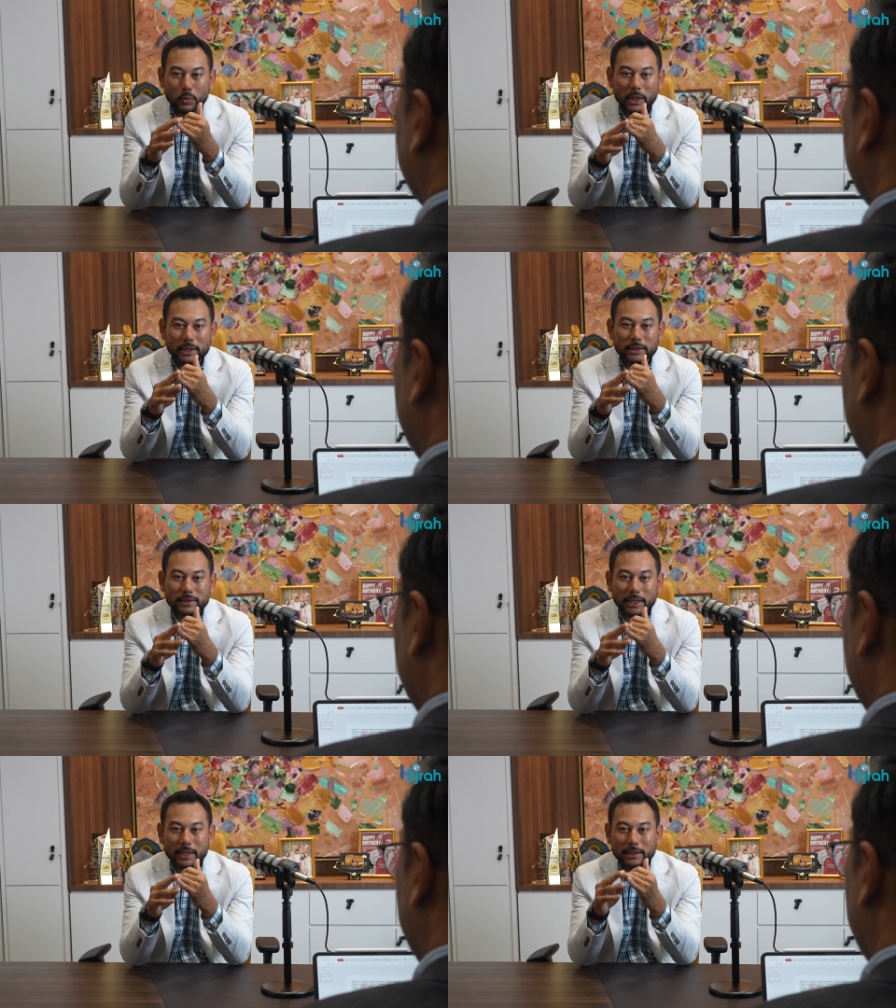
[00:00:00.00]
one.
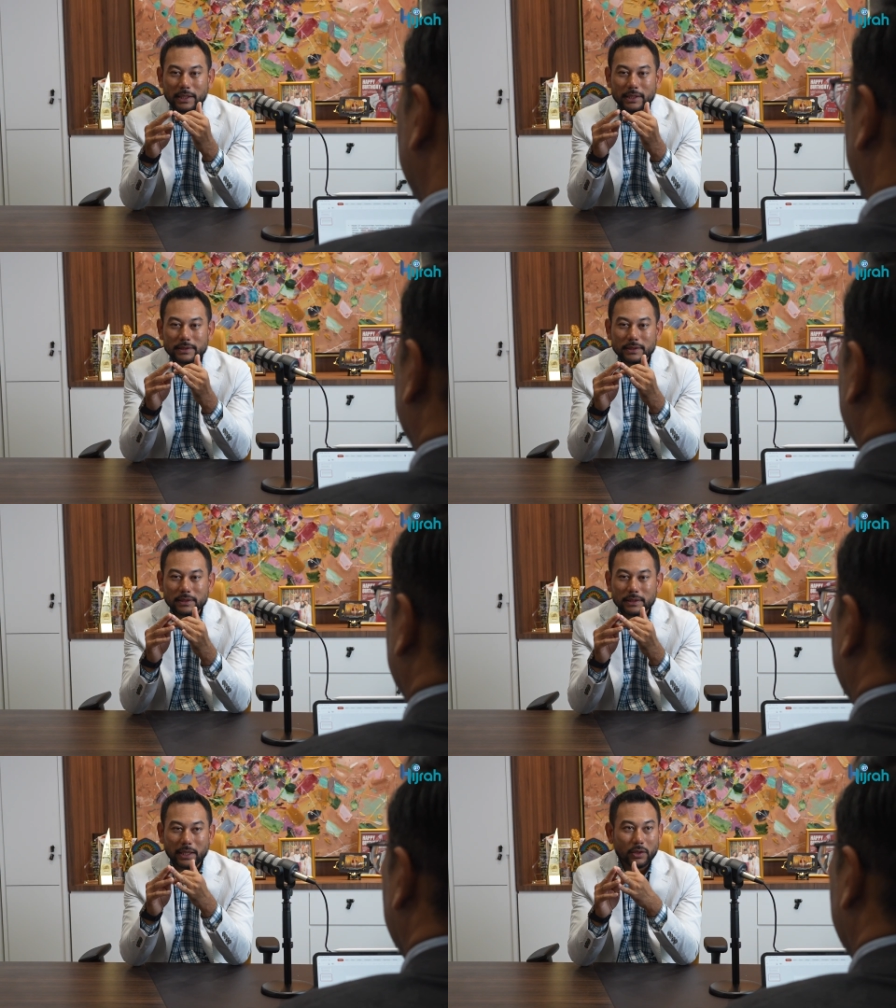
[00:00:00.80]
Second thing is
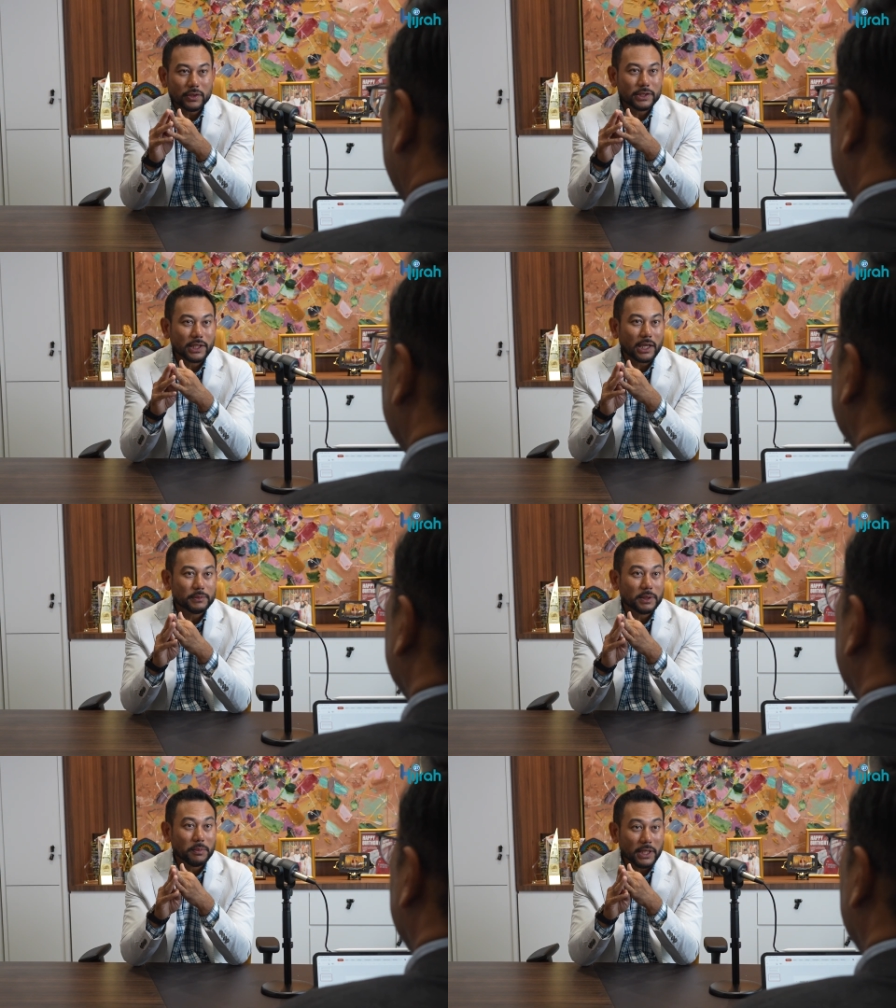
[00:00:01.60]
technology
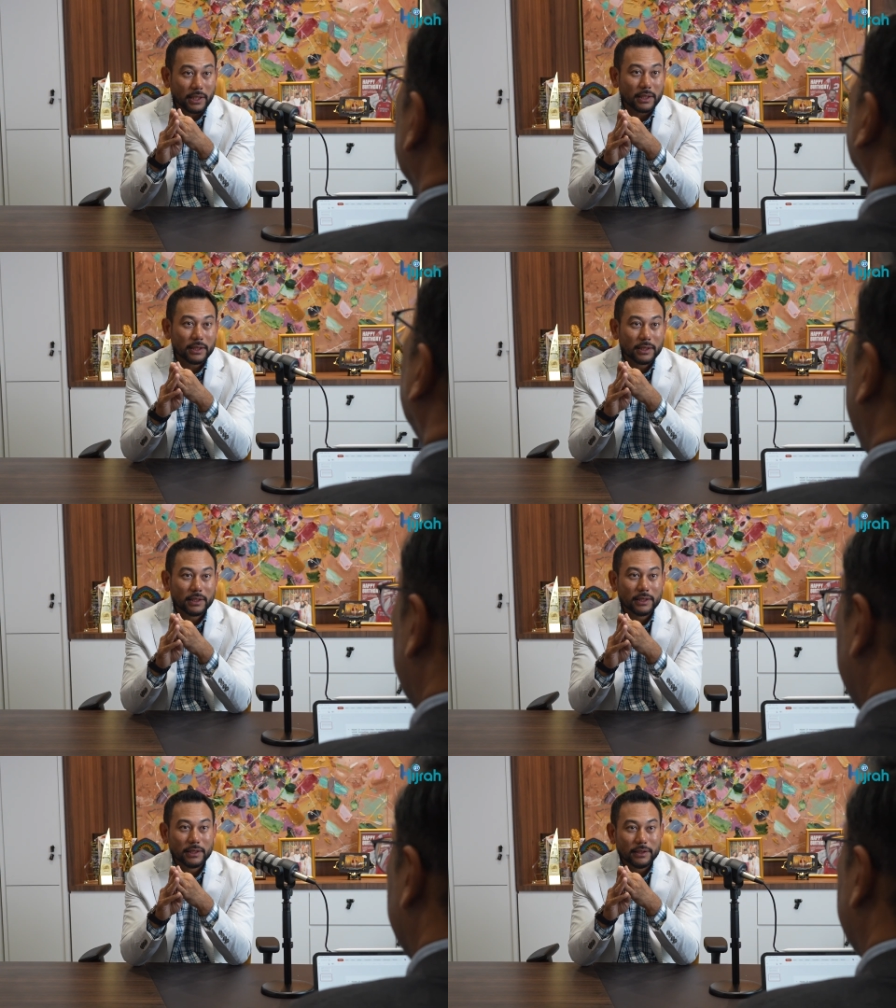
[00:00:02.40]
comes in play,
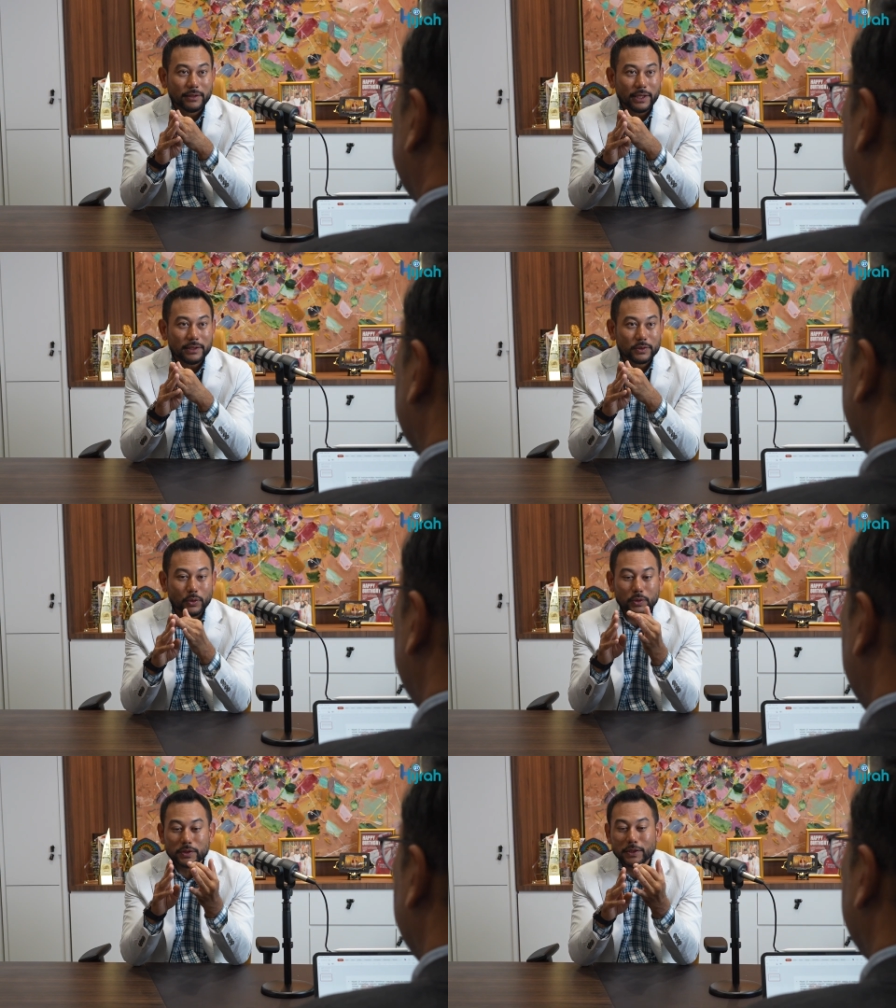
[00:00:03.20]
right? So
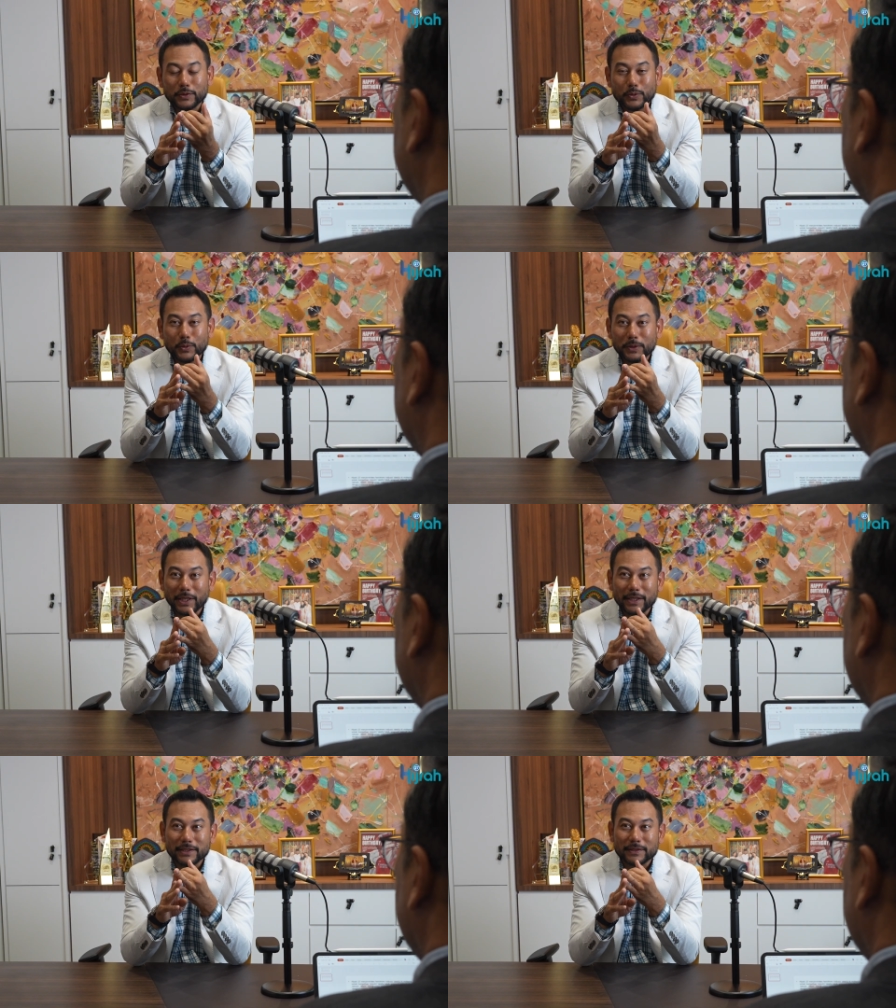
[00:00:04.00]
these 2
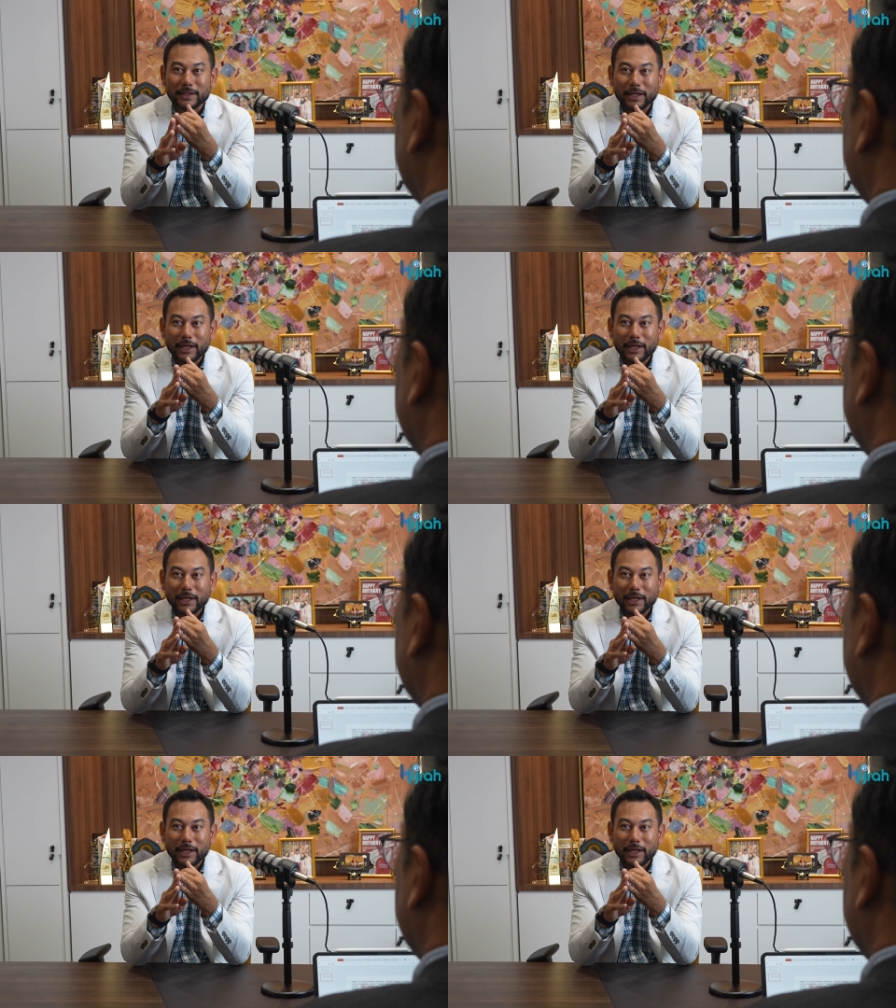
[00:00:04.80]
things,